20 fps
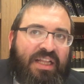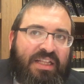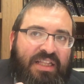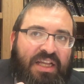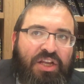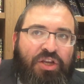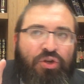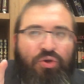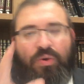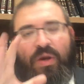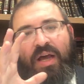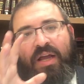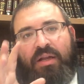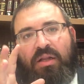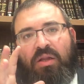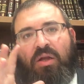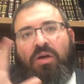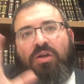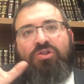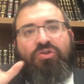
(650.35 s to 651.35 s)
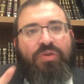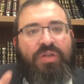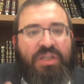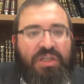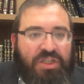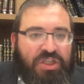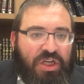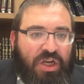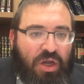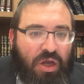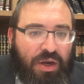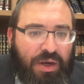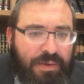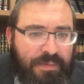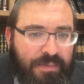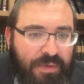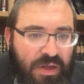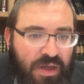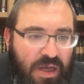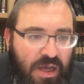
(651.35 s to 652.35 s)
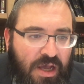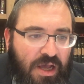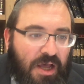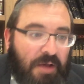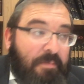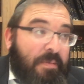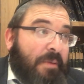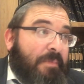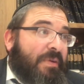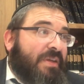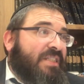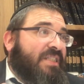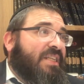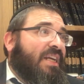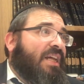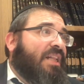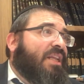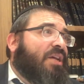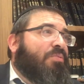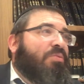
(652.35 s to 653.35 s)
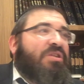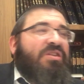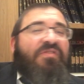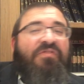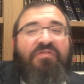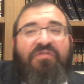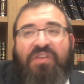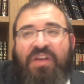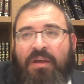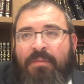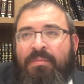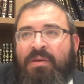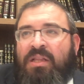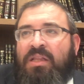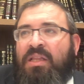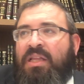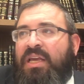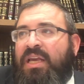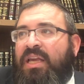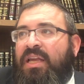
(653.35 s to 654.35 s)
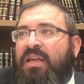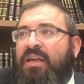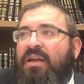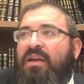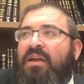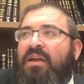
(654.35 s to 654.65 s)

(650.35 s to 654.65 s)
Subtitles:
they knew had a long tradition on. Baba Sali was vehemently